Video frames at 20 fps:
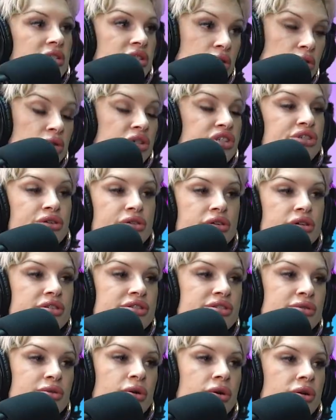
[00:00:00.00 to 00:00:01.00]
school
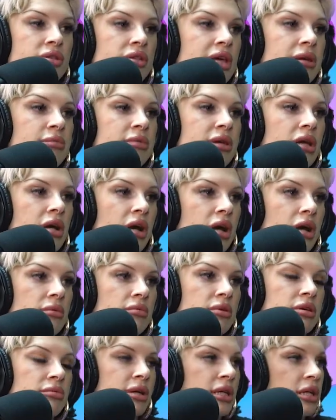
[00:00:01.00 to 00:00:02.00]
shooters or they
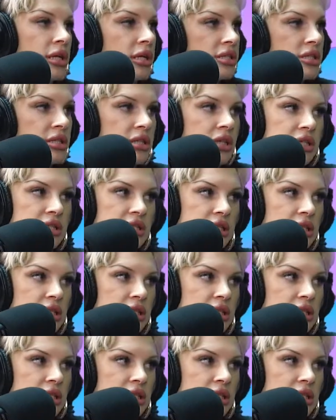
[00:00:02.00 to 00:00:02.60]
become comedians and that's